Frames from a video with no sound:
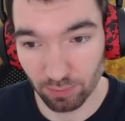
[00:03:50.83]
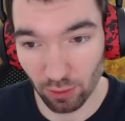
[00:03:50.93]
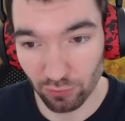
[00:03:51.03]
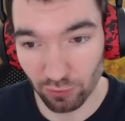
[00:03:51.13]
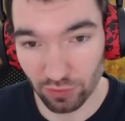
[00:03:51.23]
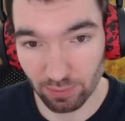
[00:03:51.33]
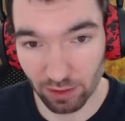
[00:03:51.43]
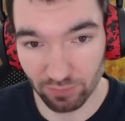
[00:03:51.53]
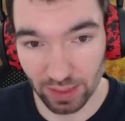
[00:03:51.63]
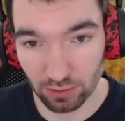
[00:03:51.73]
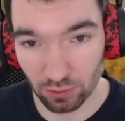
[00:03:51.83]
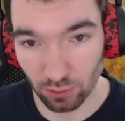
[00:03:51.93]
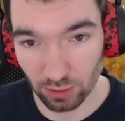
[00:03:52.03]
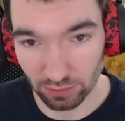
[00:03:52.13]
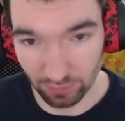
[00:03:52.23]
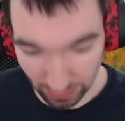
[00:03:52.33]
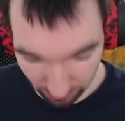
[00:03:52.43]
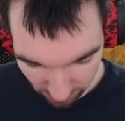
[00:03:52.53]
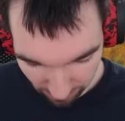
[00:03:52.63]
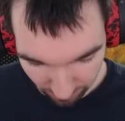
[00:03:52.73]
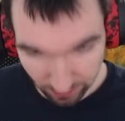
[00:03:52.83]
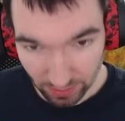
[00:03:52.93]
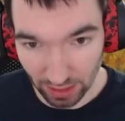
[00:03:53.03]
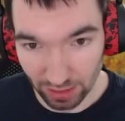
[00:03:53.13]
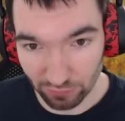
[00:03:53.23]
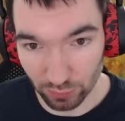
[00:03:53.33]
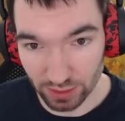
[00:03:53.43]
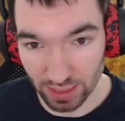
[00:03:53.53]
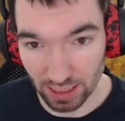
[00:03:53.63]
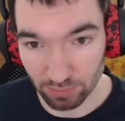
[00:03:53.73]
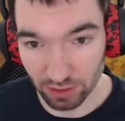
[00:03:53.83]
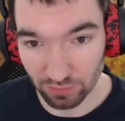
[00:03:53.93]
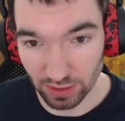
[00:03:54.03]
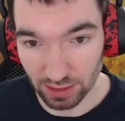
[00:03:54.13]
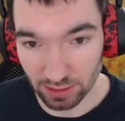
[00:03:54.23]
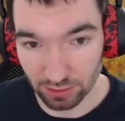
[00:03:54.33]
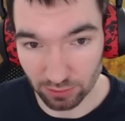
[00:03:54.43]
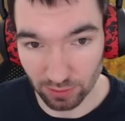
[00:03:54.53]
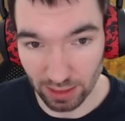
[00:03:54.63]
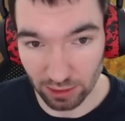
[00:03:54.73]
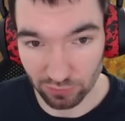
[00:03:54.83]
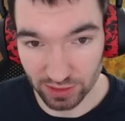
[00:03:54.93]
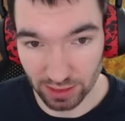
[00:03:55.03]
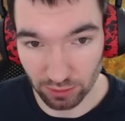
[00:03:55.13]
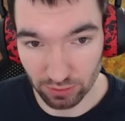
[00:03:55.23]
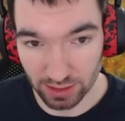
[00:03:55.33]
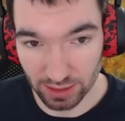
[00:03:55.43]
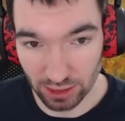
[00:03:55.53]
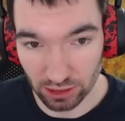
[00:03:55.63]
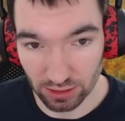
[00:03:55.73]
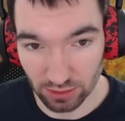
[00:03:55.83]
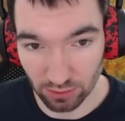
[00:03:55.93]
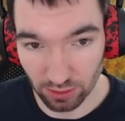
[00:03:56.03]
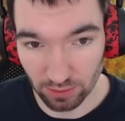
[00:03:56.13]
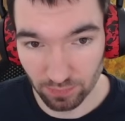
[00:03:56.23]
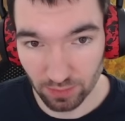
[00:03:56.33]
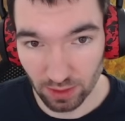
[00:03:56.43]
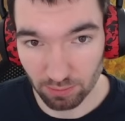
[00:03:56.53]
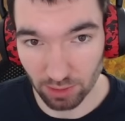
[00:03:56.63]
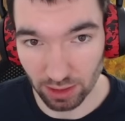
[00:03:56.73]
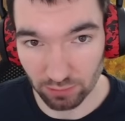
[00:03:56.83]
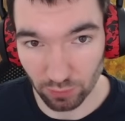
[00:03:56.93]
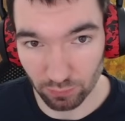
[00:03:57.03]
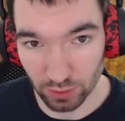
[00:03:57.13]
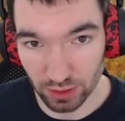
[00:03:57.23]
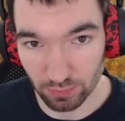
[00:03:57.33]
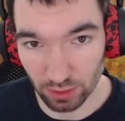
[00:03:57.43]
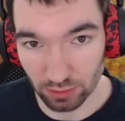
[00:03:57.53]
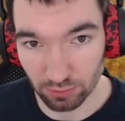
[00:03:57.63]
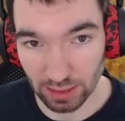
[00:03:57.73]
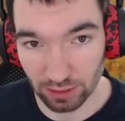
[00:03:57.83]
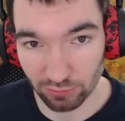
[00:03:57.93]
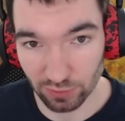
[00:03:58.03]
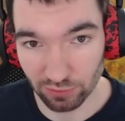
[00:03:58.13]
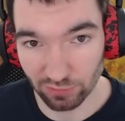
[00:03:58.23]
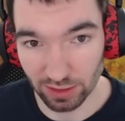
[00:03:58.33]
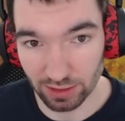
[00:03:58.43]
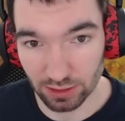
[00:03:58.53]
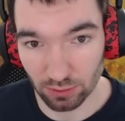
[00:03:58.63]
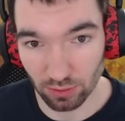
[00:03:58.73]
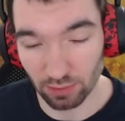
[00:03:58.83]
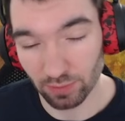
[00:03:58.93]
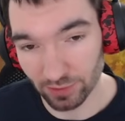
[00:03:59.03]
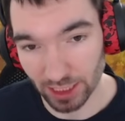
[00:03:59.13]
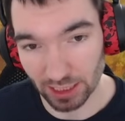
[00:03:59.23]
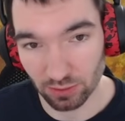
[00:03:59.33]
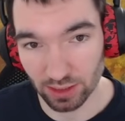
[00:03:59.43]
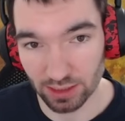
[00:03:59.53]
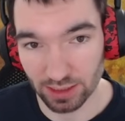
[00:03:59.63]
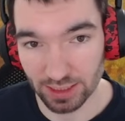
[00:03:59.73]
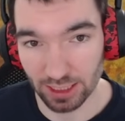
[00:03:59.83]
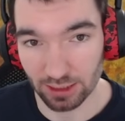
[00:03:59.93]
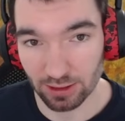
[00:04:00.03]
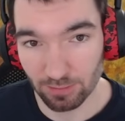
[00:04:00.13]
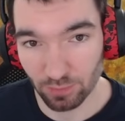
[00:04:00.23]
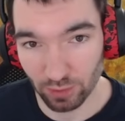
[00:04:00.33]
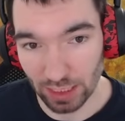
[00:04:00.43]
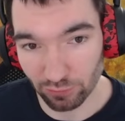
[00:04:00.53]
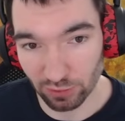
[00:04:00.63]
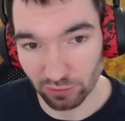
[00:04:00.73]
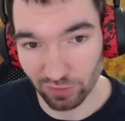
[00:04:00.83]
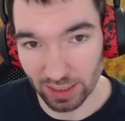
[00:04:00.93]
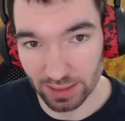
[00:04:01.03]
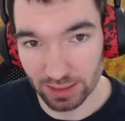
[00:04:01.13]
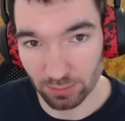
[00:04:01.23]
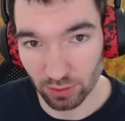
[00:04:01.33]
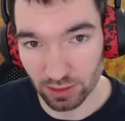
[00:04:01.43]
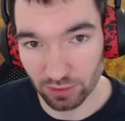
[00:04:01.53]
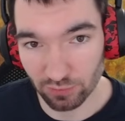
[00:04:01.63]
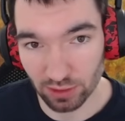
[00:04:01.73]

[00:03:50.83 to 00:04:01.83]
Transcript: Both of them are totally viable. I would say in PvE, the Relic of Sakiros is actually stronger, but in World vs. World, the Relic of the Defender is stronger. We will get to that in a second. The Relic of the Defender is the positive